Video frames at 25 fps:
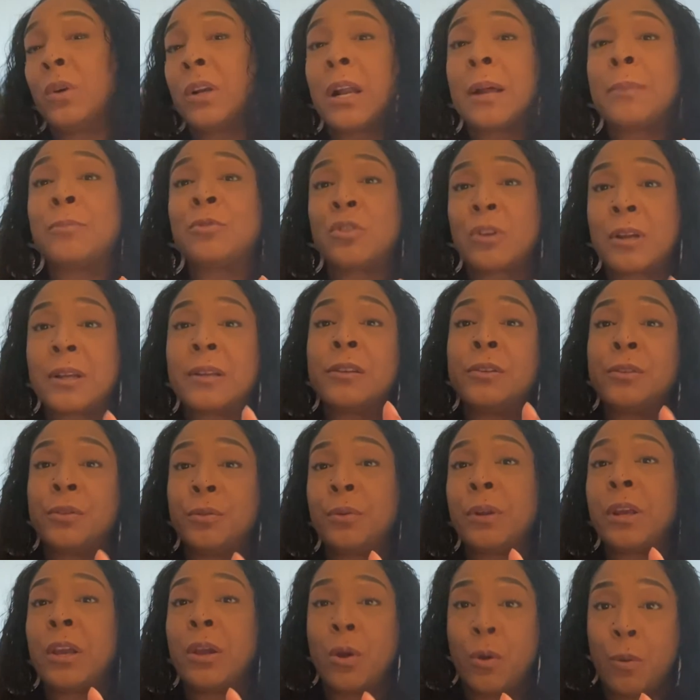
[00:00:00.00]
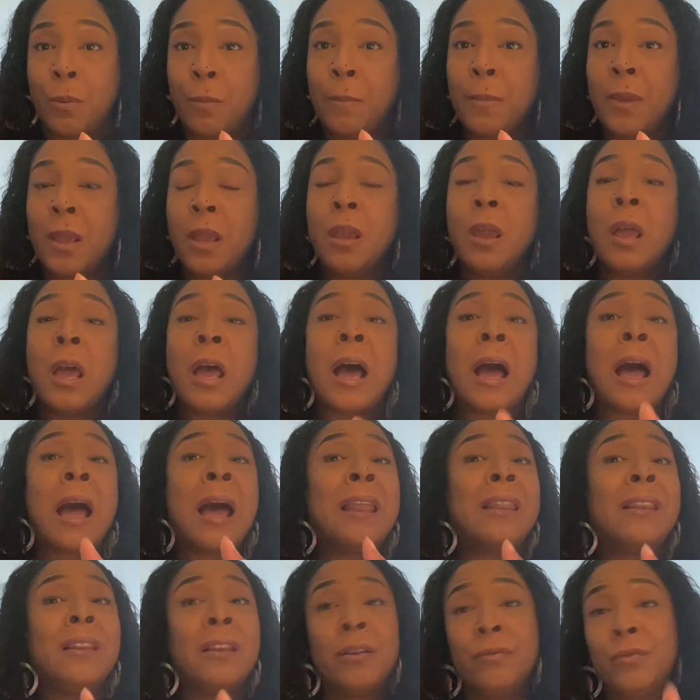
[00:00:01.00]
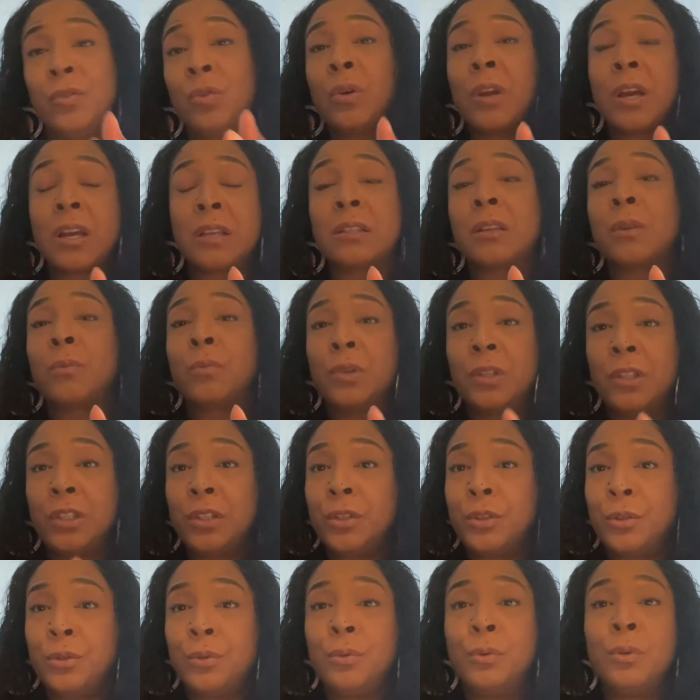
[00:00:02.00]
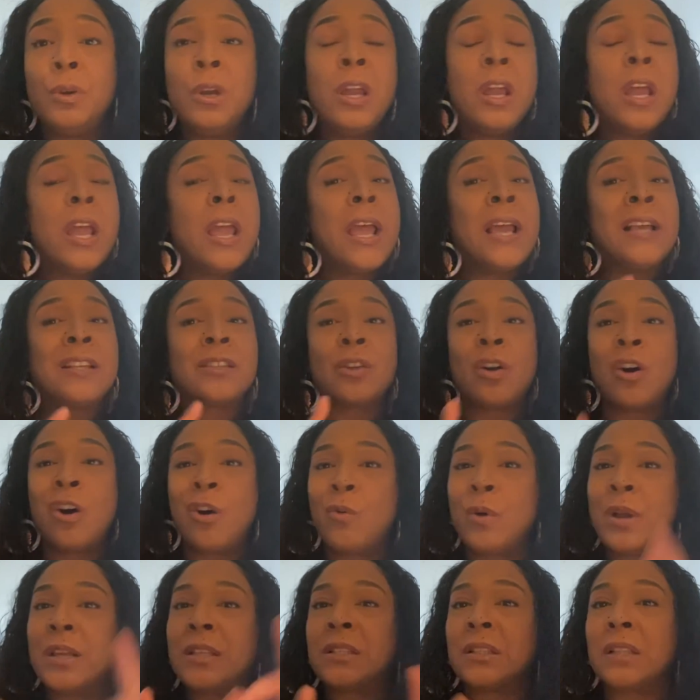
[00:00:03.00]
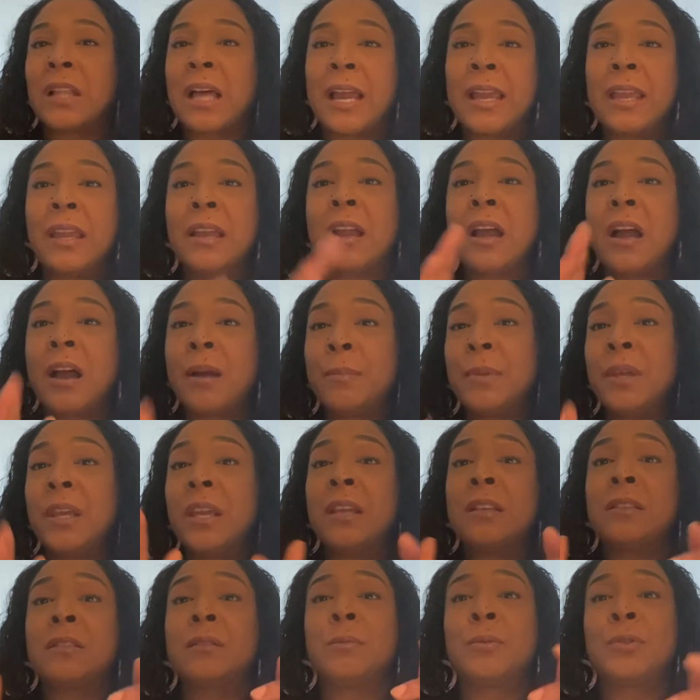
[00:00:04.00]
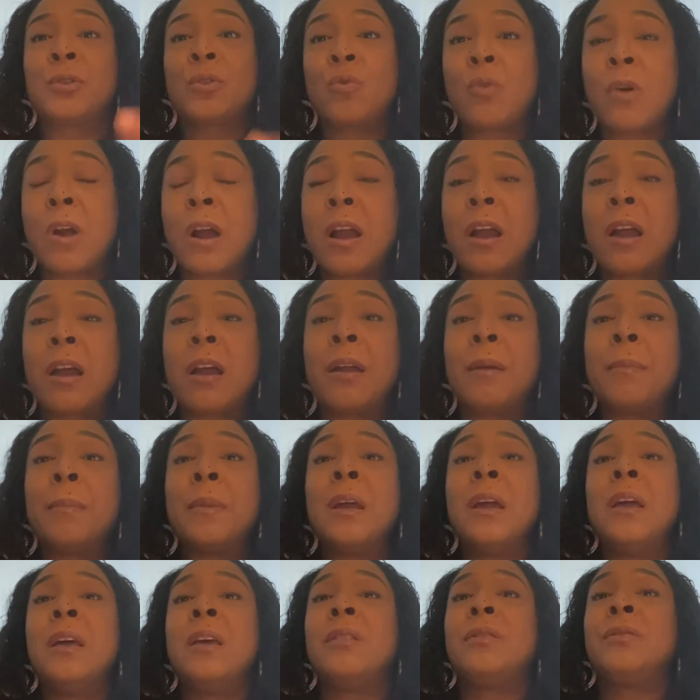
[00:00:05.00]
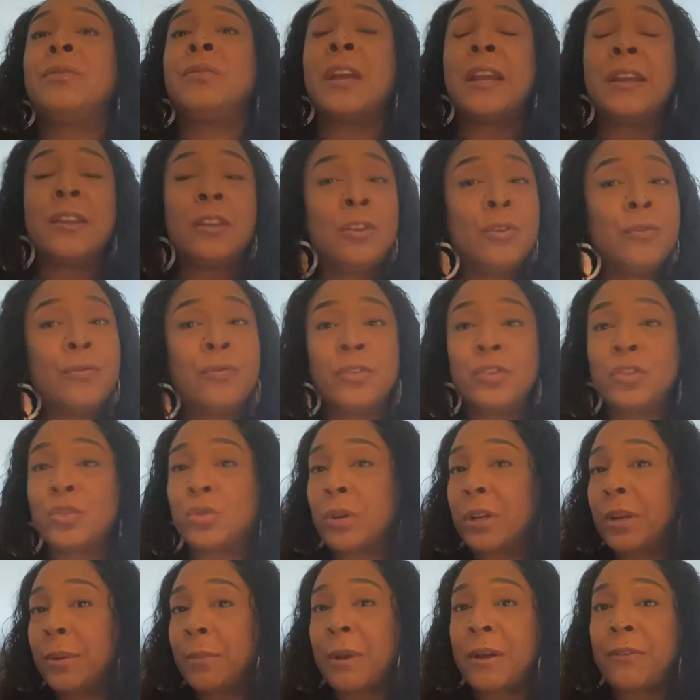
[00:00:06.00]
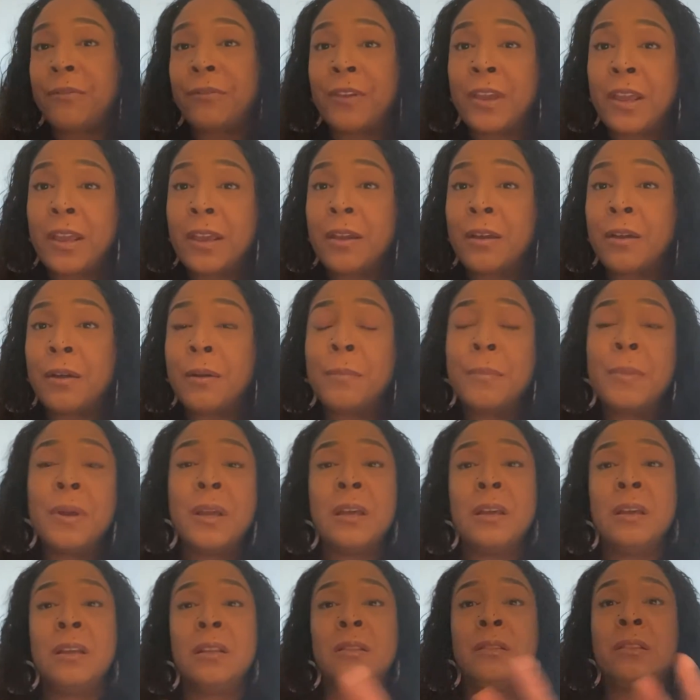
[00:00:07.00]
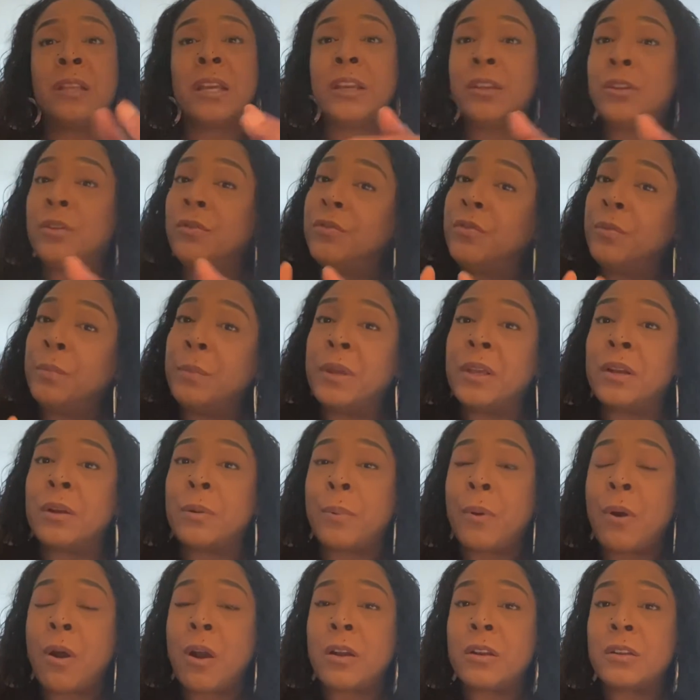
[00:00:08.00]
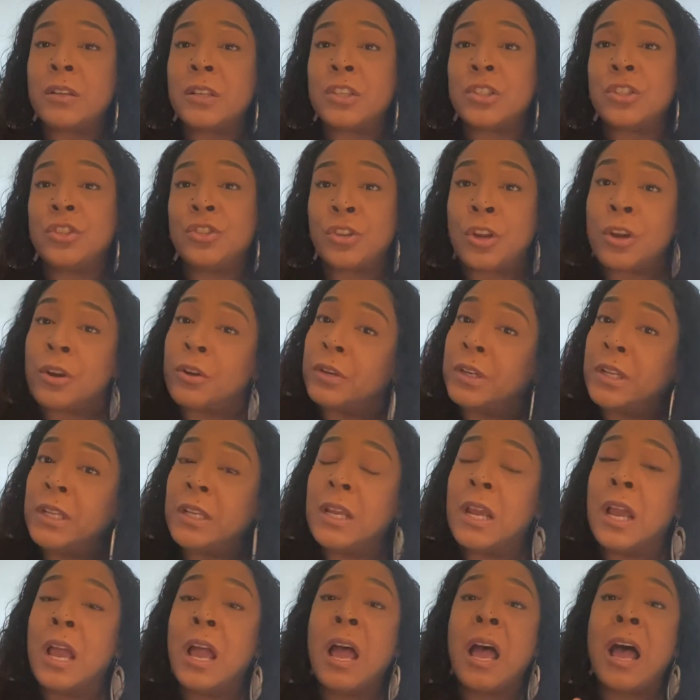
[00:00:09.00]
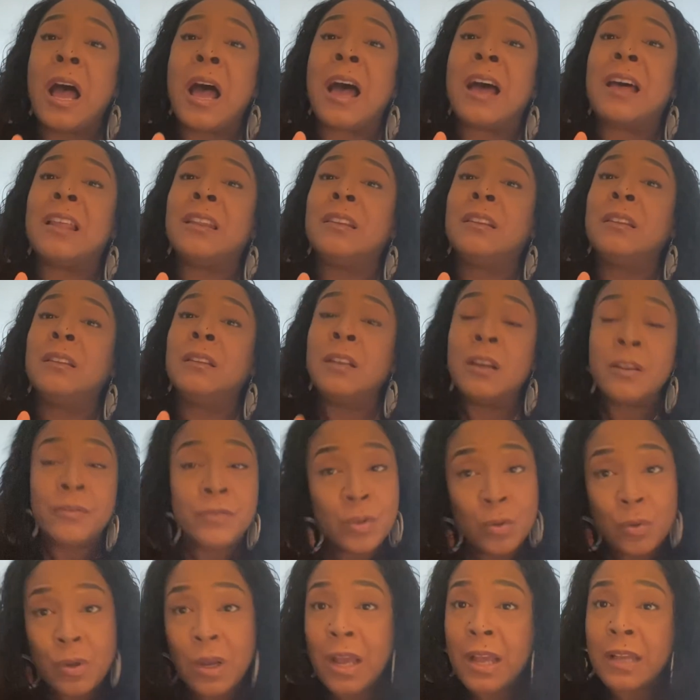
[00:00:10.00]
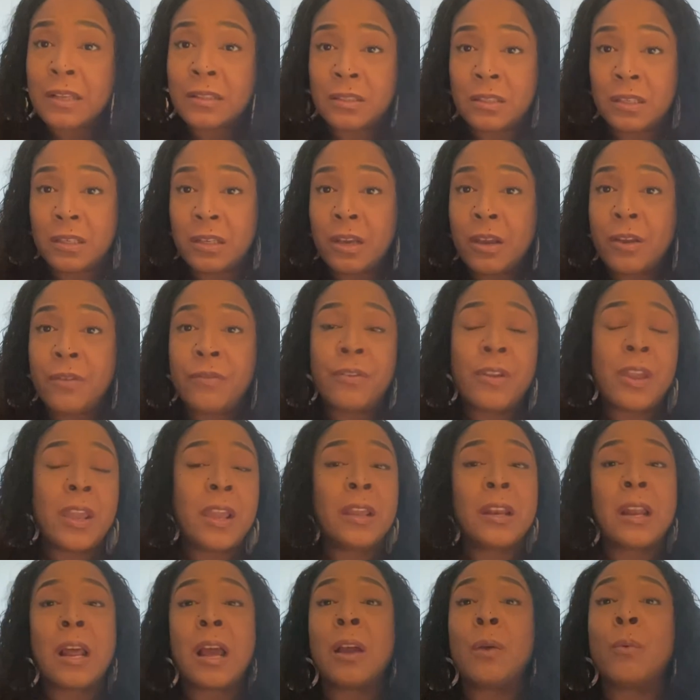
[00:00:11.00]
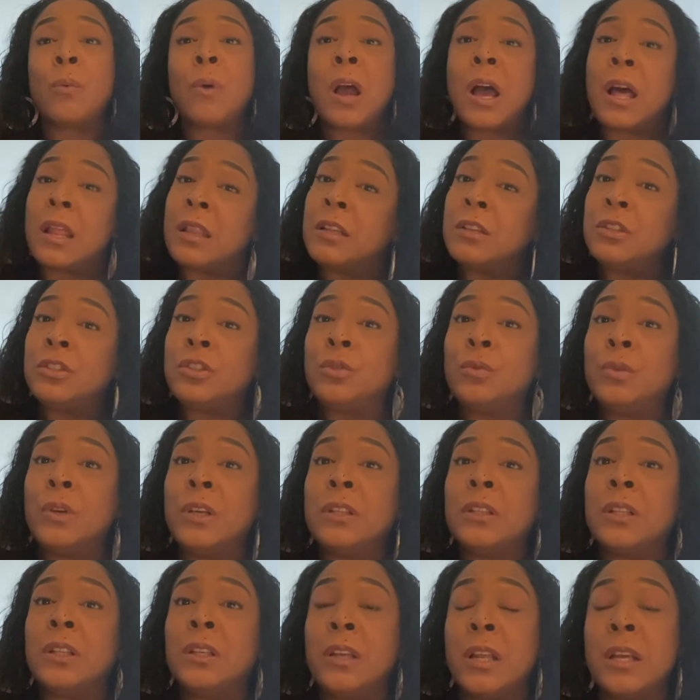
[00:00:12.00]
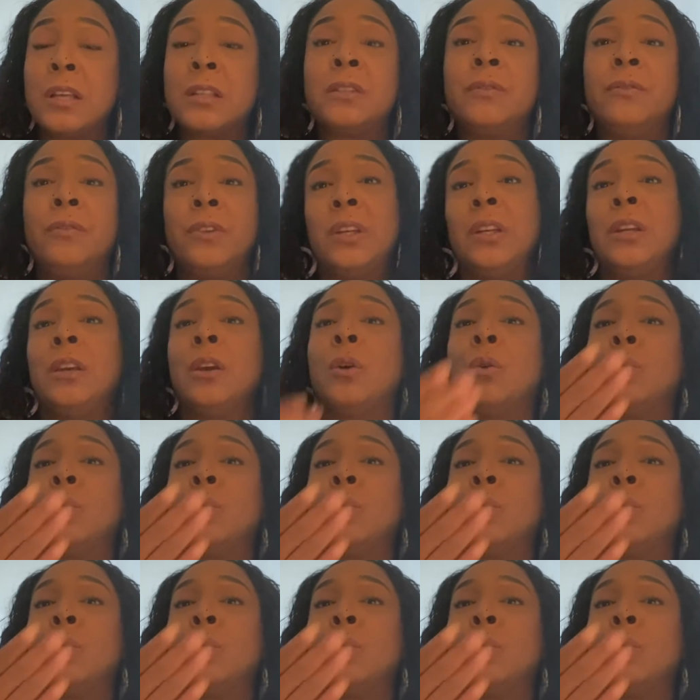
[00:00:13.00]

I'm trying to do to help. I love you guys, I really do. As always, like, comment, and subscribe. Thank you for joining my fam. Thank you for being a part of this journey. I love you guys to death, and I will holler at you in the next video.